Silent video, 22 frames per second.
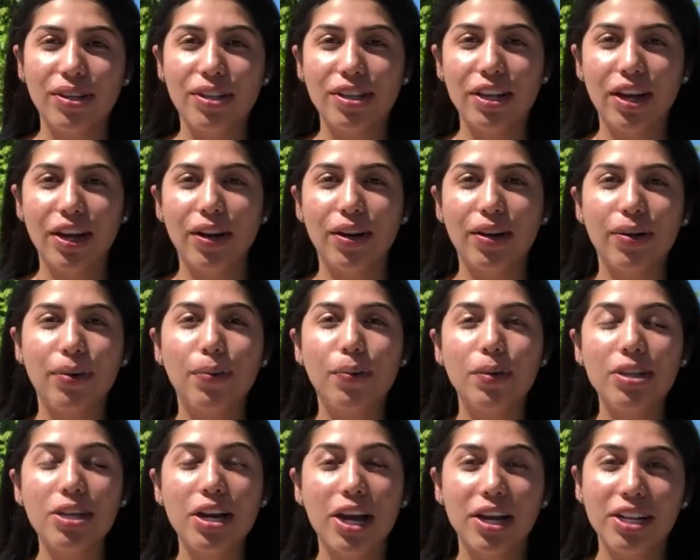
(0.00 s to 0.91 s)
So
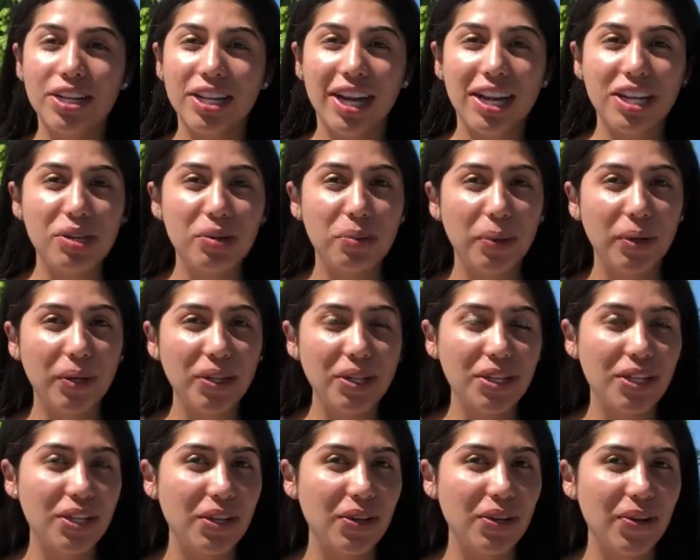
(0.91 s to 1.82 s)
we'll talk to you guys real
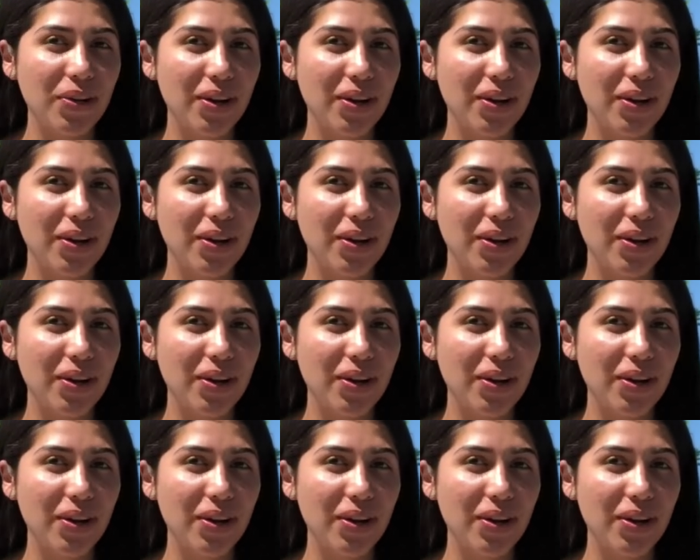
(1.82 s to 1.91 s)
soon.